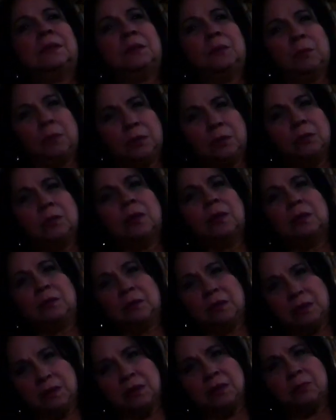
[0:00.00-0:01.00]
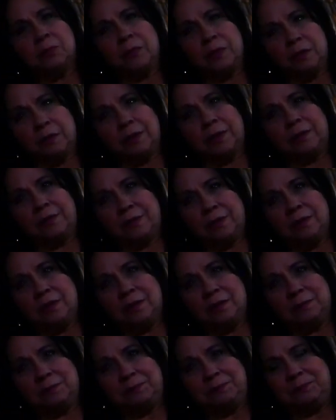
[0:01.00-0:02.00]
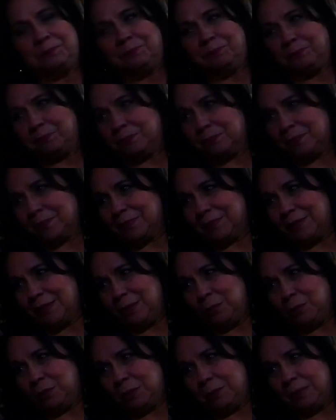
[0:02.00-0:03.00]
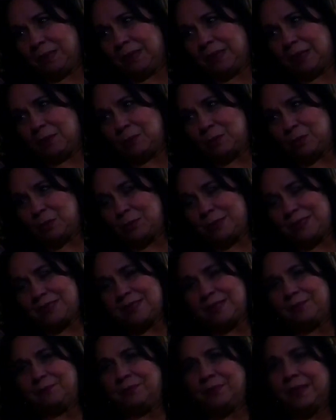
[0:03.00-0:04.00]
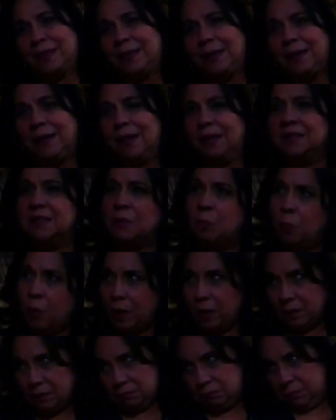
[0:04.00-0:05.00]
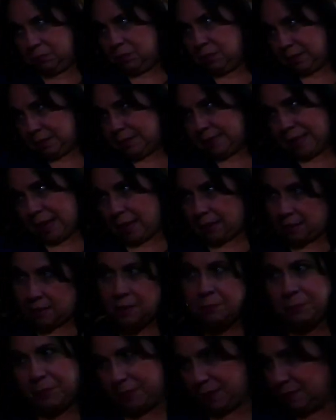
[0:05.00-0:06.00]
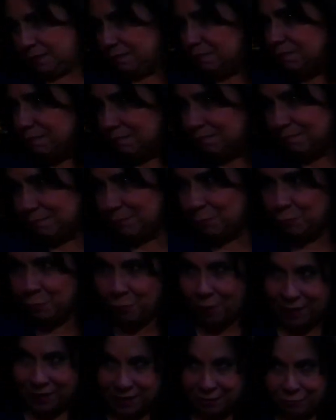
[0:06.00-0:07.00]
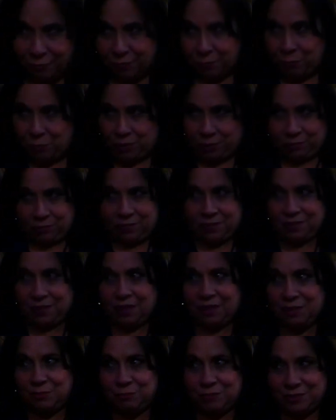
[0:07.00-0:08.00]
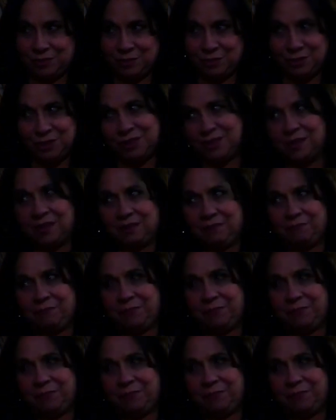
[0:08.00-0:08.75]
You want to do a 100 years of Puerto Rican theater? They look at me like I was crazy. I said, well, not exactly, but what if we were to start researching and